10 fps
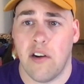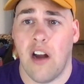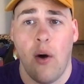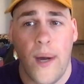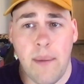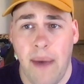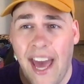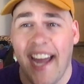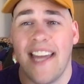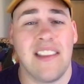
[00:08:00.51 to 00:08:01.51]
going
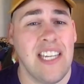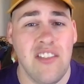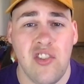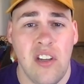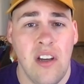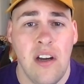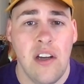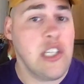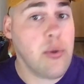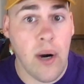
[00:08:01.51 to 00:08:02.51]
back at least
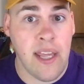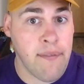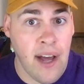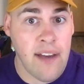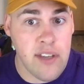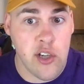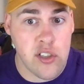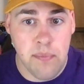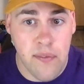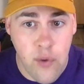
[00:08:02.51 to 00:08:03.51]
25
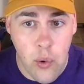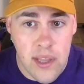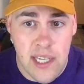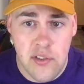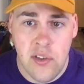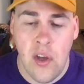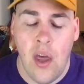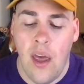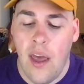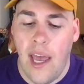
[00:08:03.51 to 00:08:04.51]
years before this.
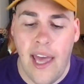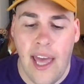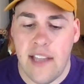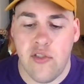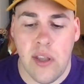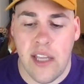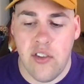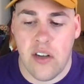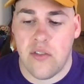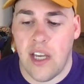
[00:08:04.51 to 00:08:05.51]
And so they
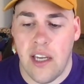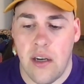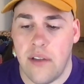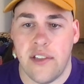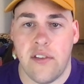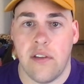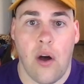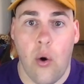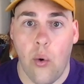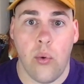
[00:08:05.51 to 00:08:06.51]
start saying, this is a
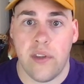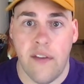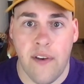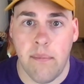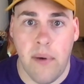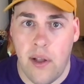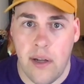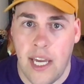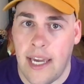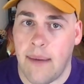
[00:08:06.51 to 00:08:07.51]
whole different ball
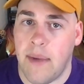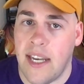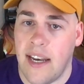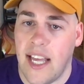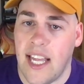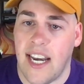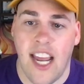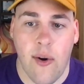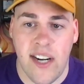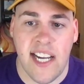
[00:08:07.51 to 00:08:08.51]
game. And
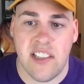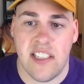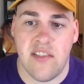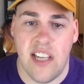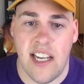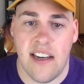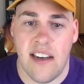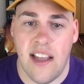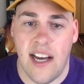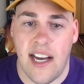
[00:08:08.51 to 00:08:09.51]
Erin actually said
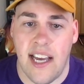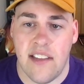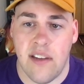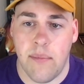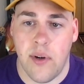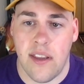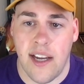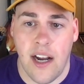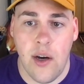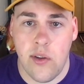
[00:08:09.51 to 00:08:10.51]
at some point,
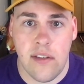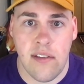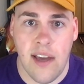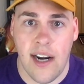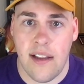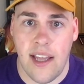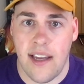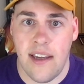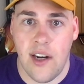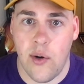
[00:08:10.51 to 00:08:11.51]
like, oh, this is kind of like,
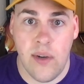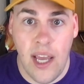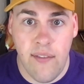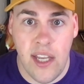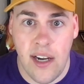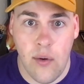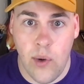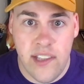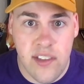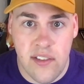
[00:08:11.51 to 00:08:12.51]
David and
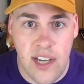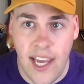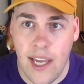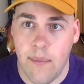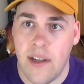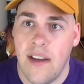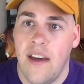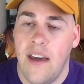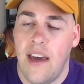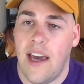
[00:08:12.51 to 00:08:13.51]
what's his name?
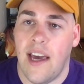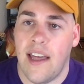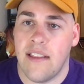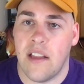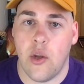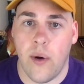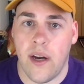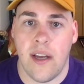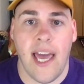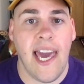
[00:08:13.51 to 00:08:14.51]
And the
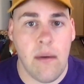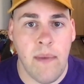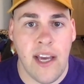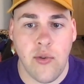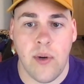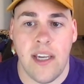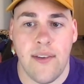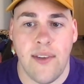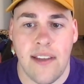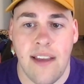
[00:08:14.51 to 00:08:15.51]
lawyer, Ed Masry, he
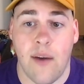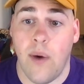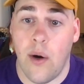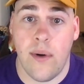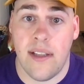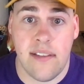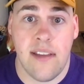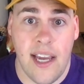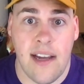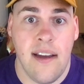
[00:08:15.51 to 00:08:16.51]
says, like, well, it's
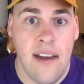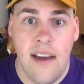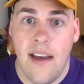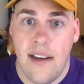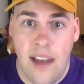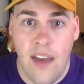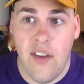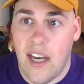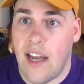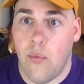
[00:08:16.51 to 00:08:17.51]
like
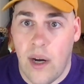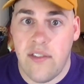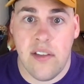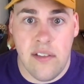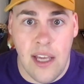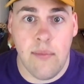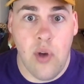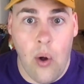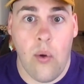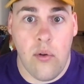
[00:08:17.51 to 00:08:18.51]
David and what's his name's
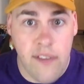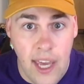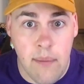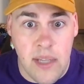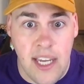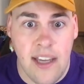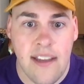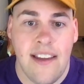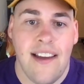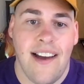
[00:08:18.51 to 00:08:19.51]
whole family.
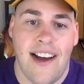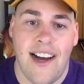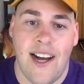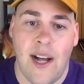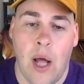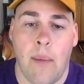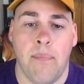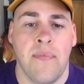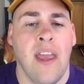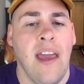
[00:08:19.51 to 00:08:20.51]

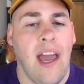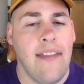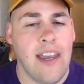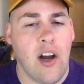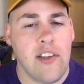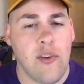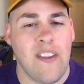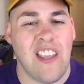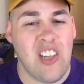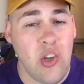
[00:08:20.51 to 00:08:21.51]
And then also
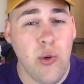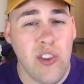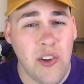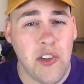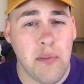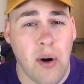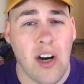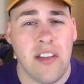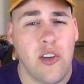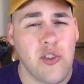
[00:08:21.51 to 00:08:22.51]
at the 2/3
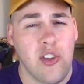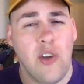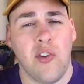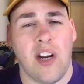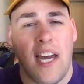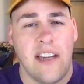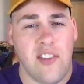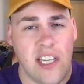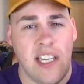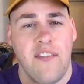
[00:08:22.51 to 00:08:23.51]
mark, those are kind of
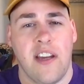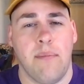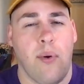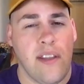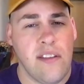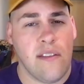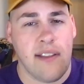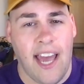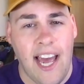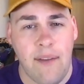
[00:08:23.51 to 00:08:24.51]
significant points, either
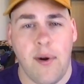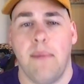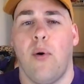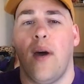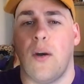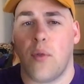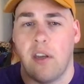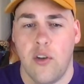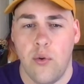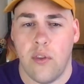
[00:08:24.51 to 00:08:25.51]
the halfway point or the
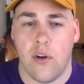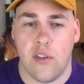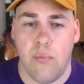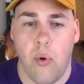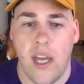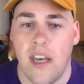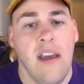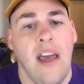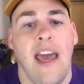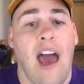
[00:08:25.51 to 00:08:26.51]
2/3 point.
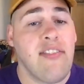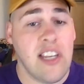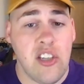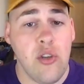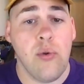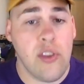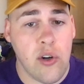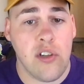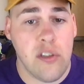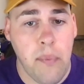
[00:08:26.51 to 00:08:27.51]
At the
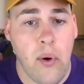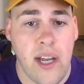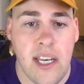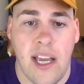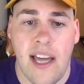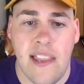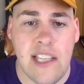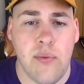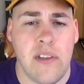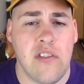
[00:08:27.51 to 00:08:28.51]
2/3 point,
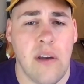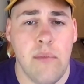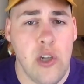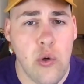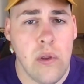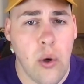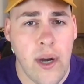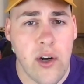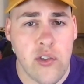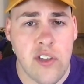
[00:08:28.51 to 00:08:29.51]
that's when some new
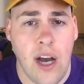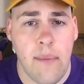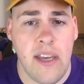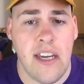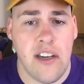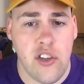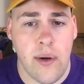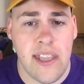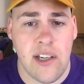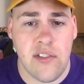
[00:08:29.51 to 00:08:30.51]
lawyers come in and
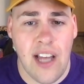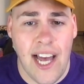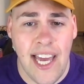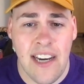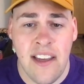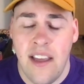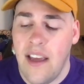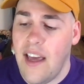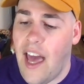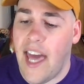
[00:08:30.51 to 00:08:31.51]
join their side,
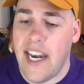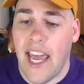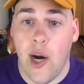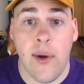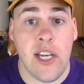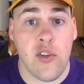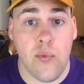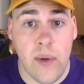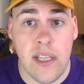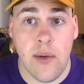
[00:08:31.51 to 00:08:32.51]
and Erin is
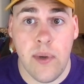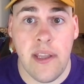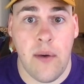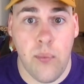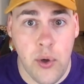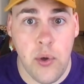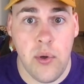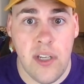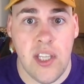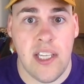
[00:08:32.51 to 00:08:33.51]
really, really
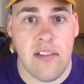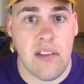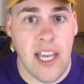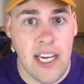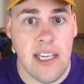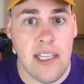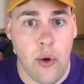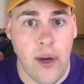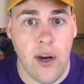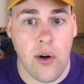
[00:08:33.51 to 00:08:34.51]
rude to this lady
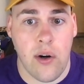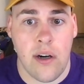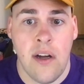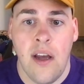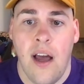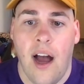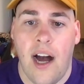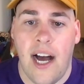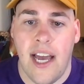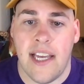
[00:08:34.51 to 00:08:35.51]
lawyer,
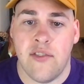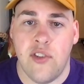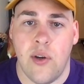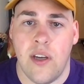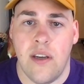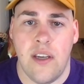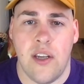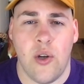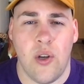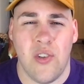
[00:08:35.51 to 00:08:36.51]
and so
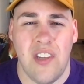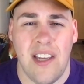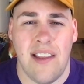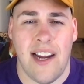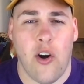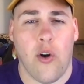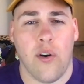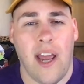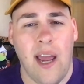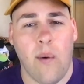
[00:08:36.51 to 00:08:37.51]
you're seeing like
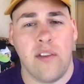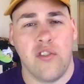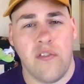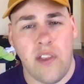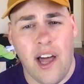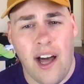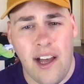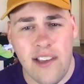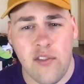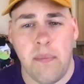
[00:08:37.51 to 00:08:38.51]
Erin's
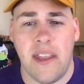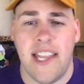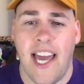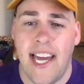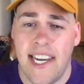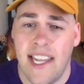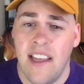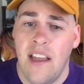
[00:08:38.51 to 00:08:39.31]
flaws, but then